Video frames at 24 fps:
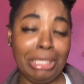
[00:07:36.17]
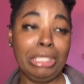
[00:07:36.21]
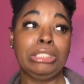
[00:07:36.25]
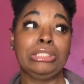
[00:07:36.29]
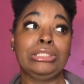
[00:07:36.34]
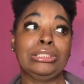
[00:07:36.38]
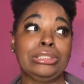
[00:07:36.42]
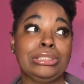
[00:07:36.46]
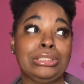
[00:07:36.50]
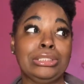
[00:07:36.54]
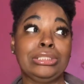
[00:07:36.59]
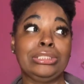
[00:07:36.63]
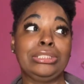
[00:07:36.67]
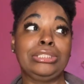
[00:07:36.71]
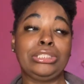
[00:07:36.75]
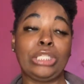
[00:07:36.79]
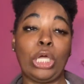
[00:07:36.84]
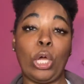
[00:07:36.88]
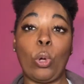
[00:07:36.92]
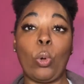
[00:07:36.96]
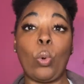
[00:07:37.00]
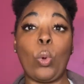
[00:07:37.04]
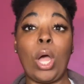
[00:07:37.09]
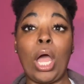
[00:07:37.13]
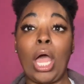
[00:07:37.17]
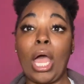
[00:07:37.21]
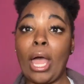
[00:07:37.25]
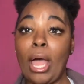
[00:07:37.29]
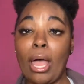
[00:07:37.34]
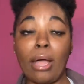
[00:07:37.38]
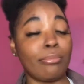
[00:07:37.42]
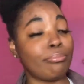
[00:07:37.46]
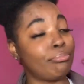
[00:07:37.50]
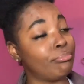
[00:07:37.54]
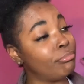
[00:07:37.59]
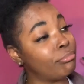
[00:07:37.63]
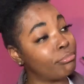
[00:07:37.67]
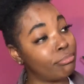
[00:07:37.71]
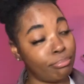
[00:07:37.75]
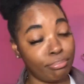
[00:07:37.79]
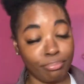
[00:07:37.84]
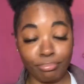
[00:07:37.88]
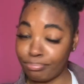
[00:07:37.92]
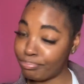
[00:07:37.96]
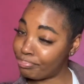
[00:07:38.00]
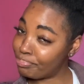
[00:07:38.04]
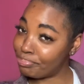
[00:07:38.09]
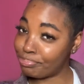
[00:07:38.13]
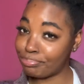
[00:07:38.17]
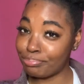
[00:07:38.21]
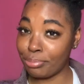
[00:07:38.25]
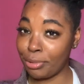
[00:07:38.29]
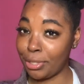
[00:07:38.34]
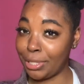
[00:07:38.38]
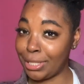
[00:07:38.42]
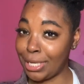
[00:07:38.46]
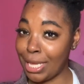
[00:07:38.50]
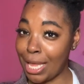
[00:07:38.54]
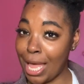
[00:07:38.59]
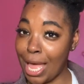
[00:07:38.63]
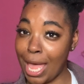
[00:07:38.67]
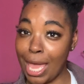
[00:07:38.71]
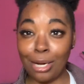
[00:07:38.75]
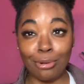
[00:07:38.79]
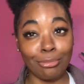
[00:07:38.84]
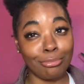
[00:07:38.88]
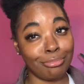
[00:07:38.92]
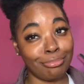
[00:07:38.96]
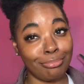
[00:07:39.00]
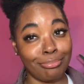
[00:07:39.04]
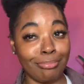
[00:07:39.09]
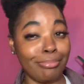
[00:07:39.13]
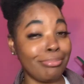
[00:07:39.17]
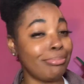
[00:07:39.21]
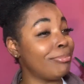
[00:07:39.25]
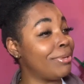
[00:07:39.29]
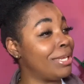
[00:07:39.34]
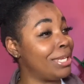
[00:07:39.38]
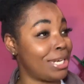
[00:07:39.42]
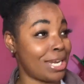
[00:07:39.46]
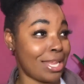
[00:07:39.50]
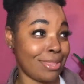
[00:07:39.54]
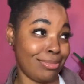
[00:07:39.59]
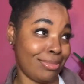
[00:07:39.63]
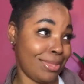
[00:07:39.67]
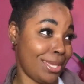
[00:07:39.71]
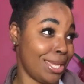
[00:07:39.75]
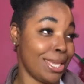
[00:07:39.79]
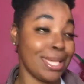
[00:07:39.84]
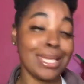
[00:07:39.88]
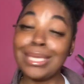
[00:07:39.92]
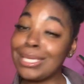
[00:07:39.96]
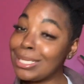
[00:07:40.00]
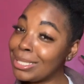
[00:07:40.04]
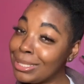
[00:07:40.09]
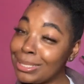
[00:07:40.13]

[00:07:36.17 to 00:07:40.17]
So, pray to God I don't get nothing.